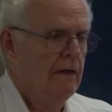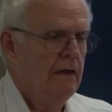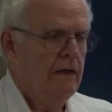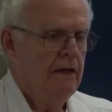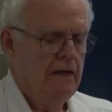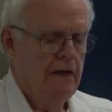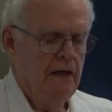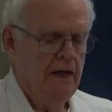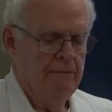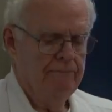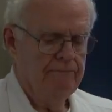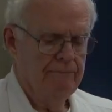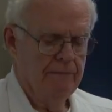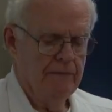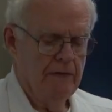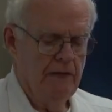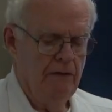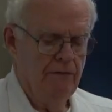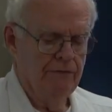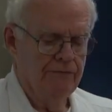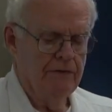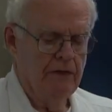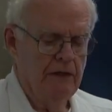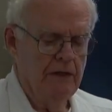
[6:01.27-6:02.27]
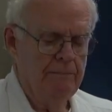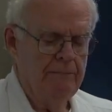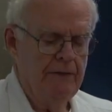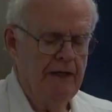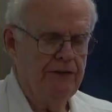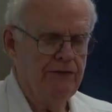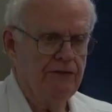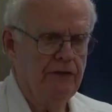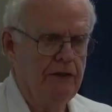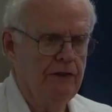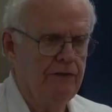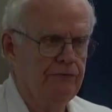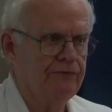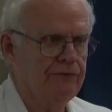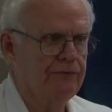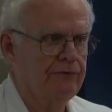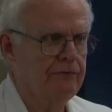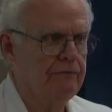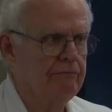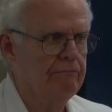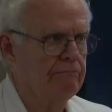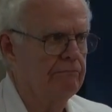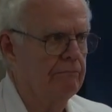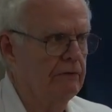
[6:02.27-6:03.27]
I was going to mention
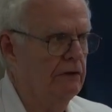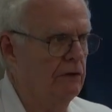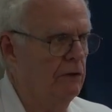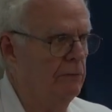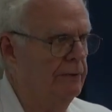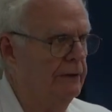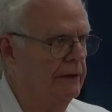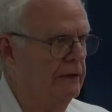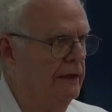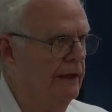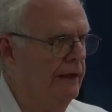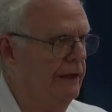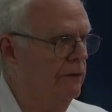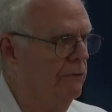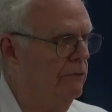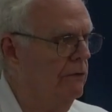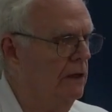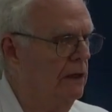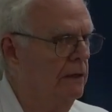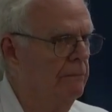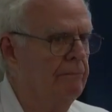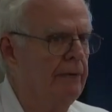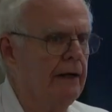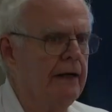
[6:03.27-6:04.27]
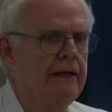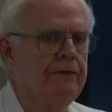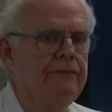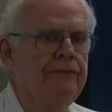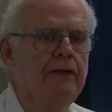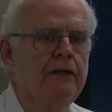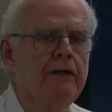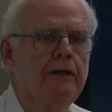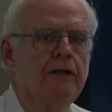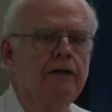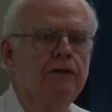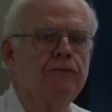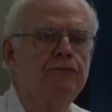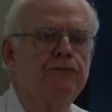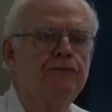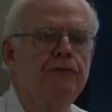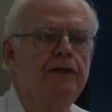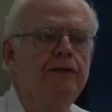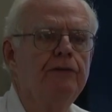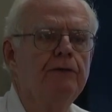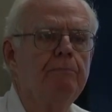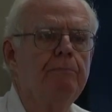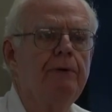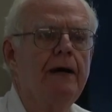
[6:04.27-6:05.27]
this a little bit later on, but I think you can
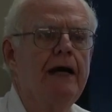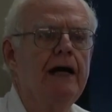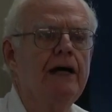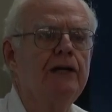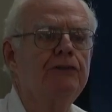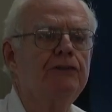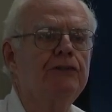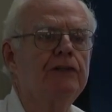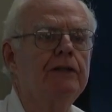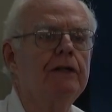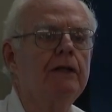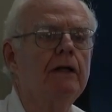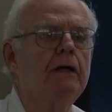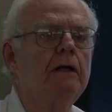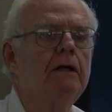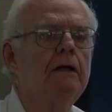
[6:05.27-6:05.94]
see the passion